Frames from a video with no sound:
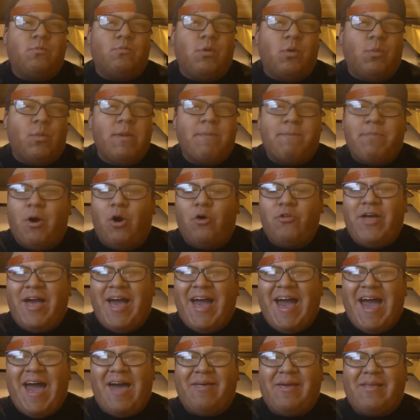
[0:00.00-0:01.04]
when we both
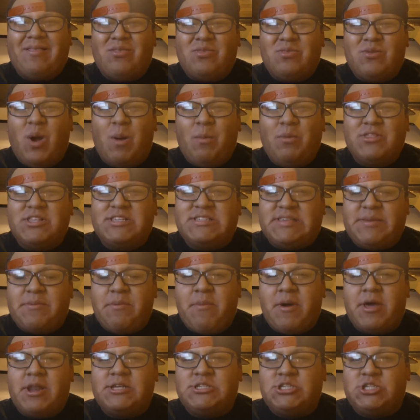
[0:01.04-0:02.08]
had like almost the same
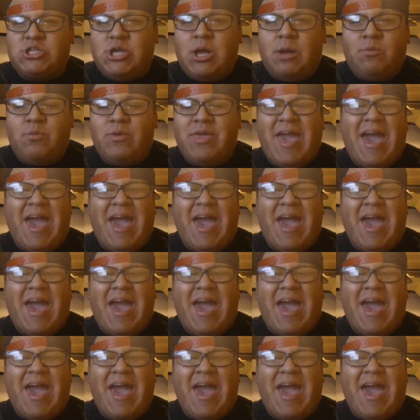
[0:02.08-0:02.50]
amount of subs.